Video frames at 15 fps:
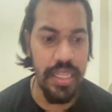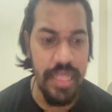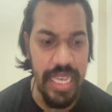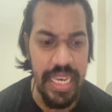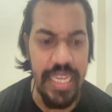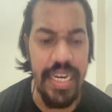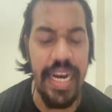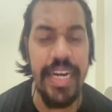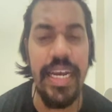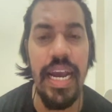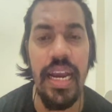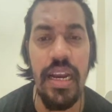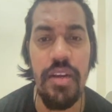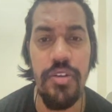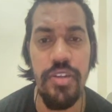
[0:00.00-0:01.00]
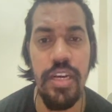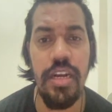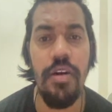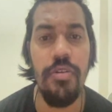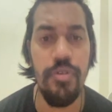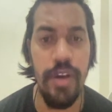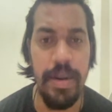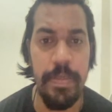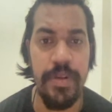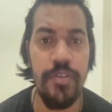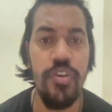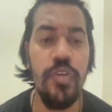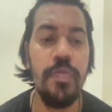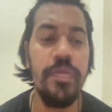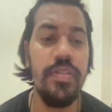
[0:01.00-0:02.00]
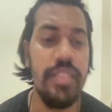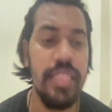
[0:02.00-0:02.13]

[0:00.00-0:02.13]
They can add a user account to admin groups.